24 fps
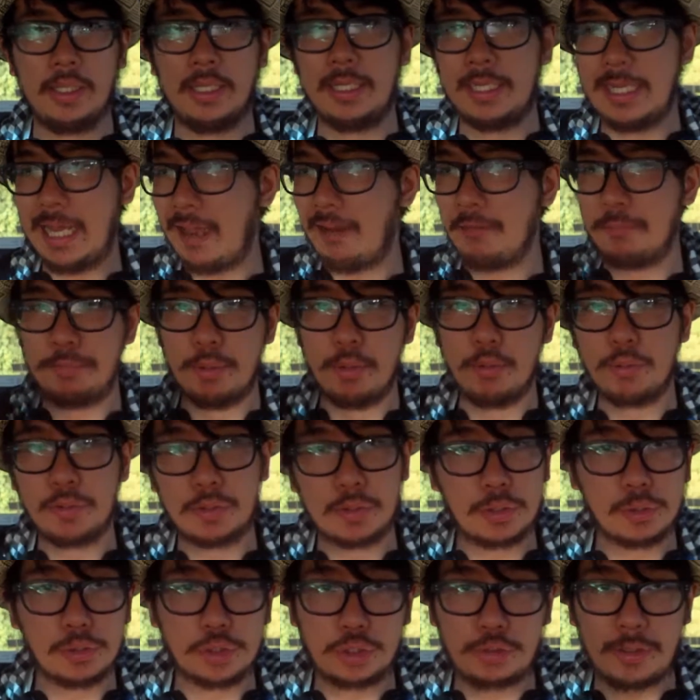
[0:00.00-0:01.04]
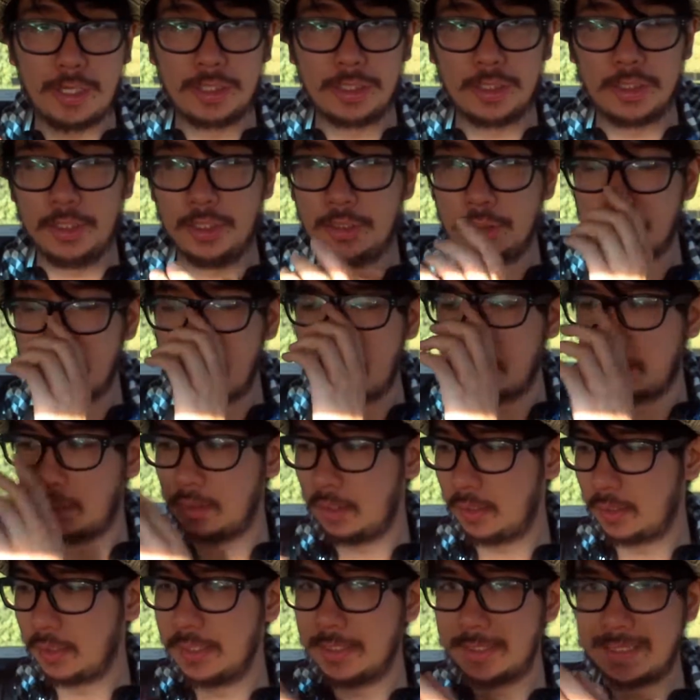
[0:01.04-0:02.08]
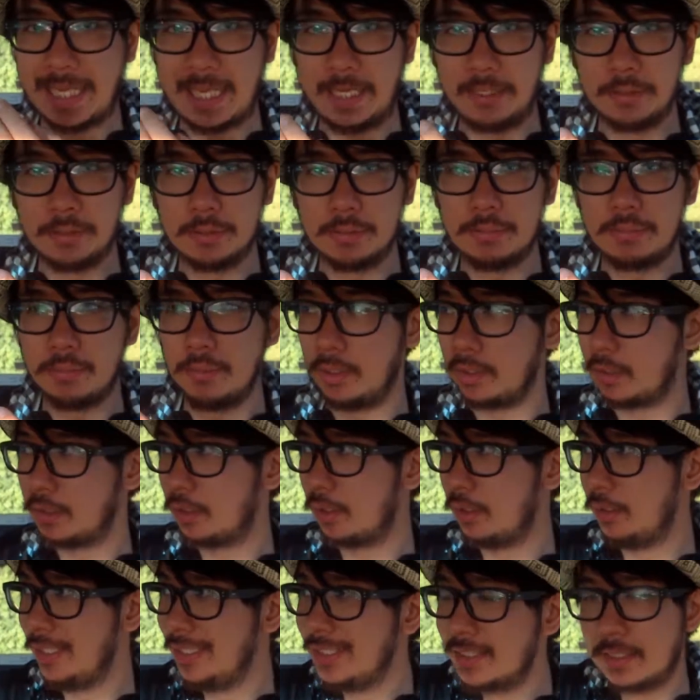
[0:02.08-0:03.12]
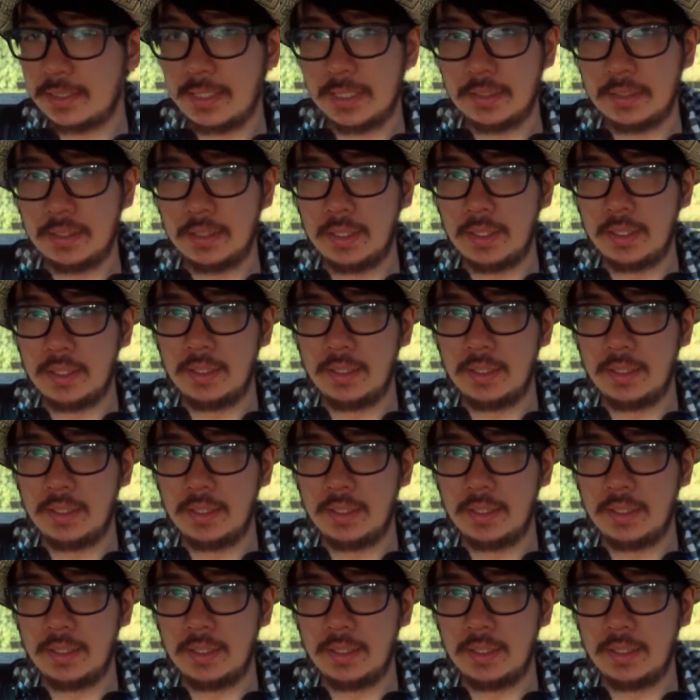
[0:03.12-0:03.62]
And have both of those strategies running like in tandem, like an internet